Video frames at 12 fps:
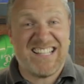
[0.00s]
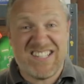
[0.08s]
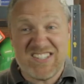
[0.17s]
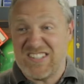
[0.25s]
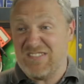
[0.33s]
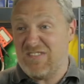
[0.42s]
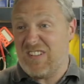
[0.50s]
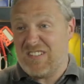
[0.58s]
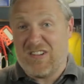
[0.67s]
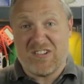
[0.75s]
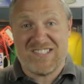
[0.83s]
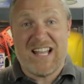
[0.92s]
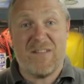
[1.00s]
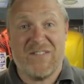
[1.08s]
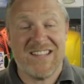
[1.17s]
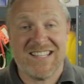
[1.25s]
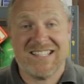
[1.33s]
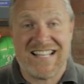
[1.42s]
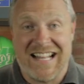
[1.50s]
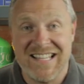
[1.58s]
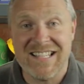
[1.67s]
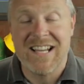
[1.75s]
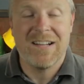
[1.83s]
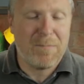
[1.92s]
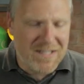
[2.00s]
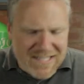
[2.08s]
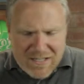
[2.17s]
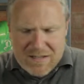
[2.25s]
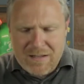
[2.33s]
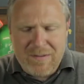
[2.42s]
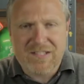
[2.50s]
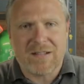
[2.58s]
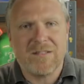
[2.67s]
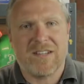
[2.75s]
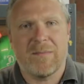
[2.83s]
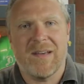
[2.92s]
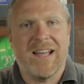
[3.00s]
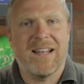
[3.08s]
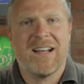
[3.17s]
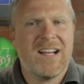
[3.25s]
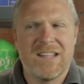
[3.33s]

It doesn't cost anything to send. It might take you a little bit of time to type it in.